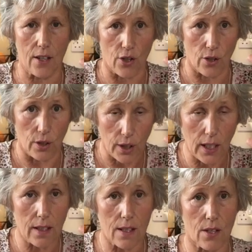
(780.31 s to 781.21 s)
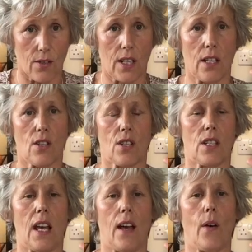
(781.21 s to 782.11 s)
as you're looking at the screen just
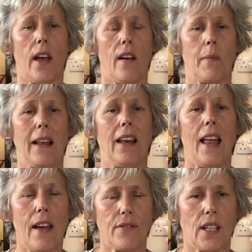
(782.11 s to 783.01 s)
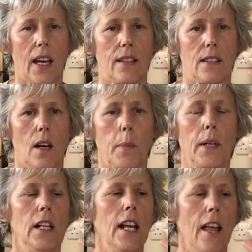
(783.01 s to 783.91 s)
now, I have my left hand up.
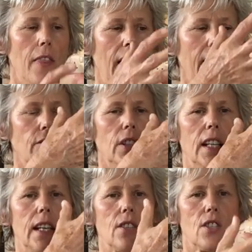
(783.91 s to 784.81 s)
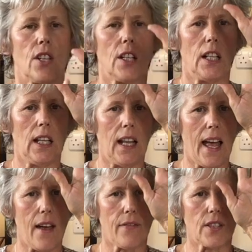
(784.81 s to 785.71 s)
That relates to the
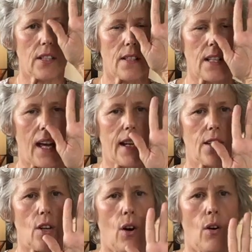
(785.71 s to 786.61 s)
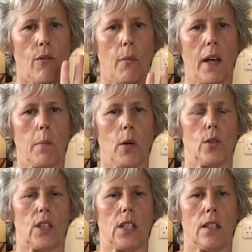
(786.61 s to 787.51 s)
left side of my
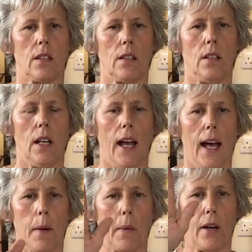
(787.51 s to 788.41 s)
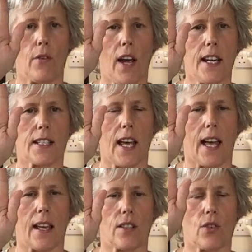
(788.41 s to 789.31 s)
body. And my right
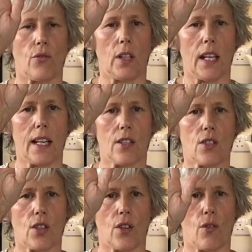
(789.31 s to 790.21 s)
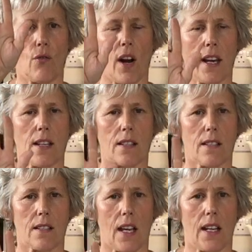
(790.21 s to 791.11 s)
hand relates to the right
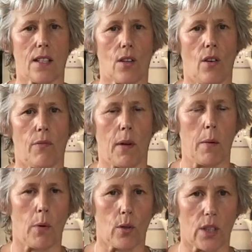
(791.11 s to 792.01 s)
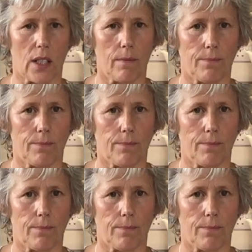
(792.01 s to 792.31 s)
side of my body.